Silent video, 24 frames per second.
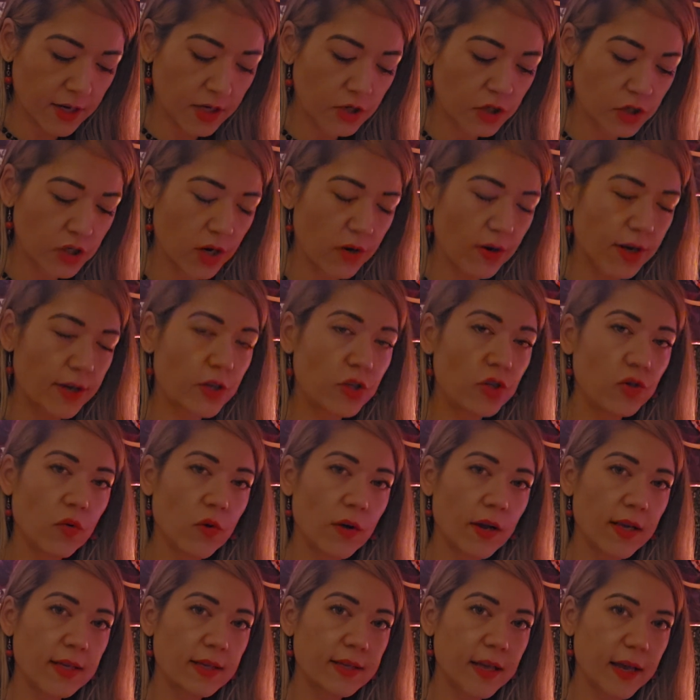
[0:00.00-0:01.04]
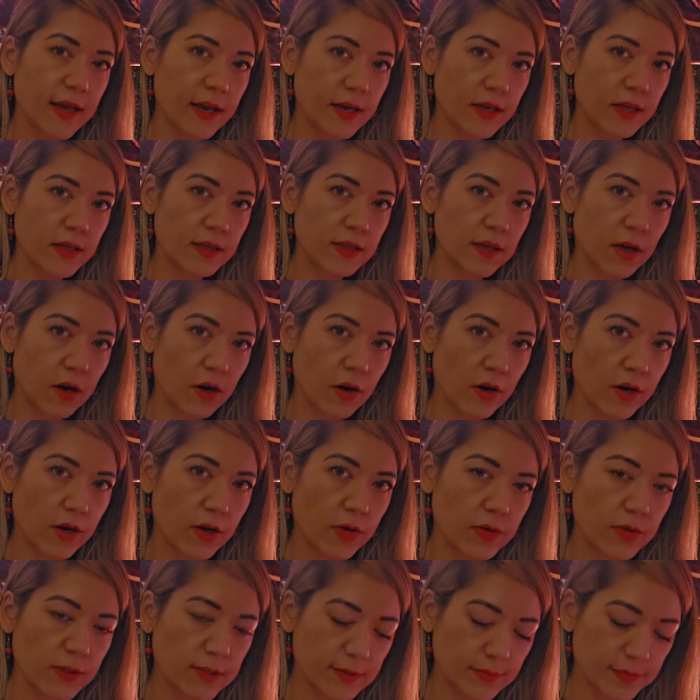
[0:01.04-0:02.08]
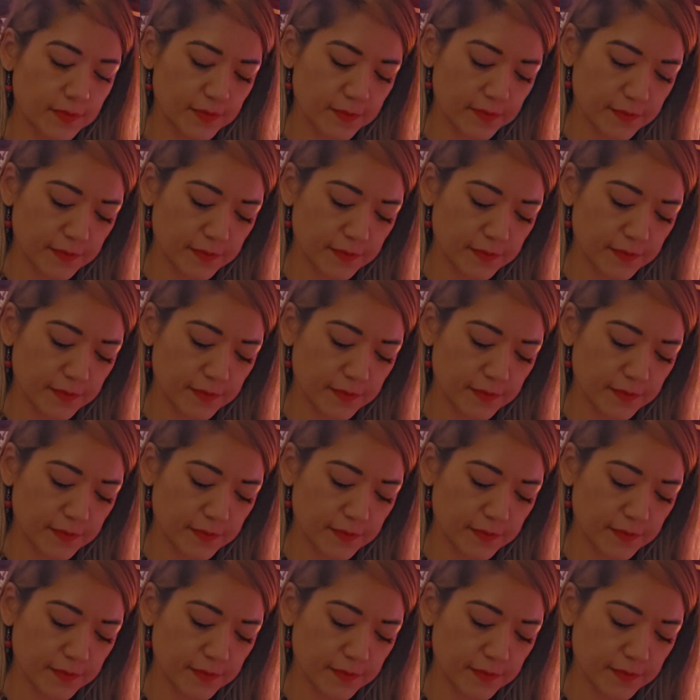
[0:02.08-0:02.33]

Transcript: sharing joys and sorrows.